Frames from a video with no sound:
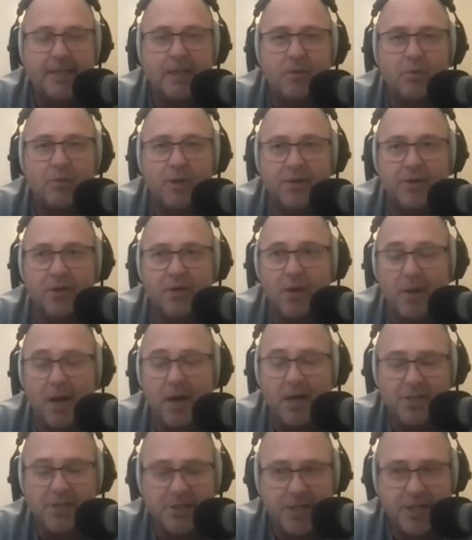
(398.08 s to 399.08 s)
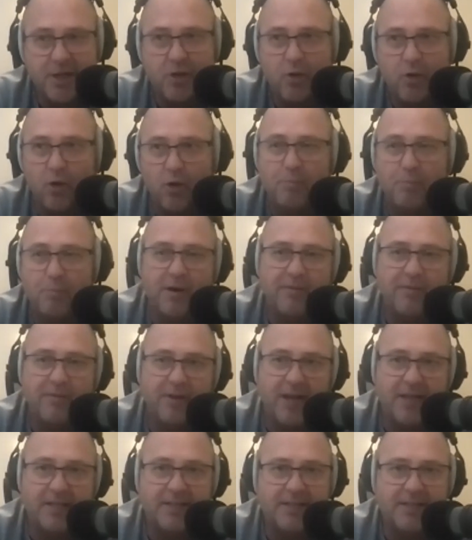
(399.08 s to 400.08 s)
whether I'm hosting corporate
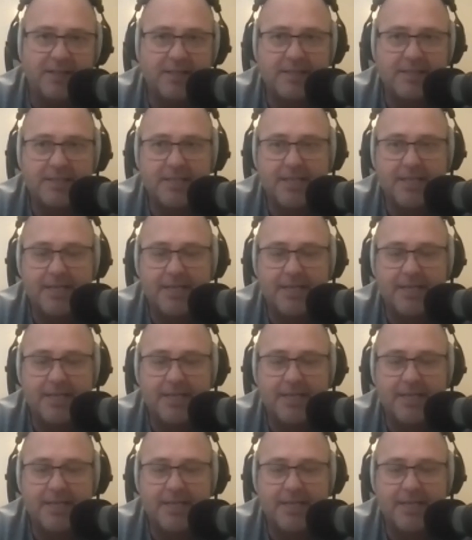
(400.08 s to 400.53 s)
events,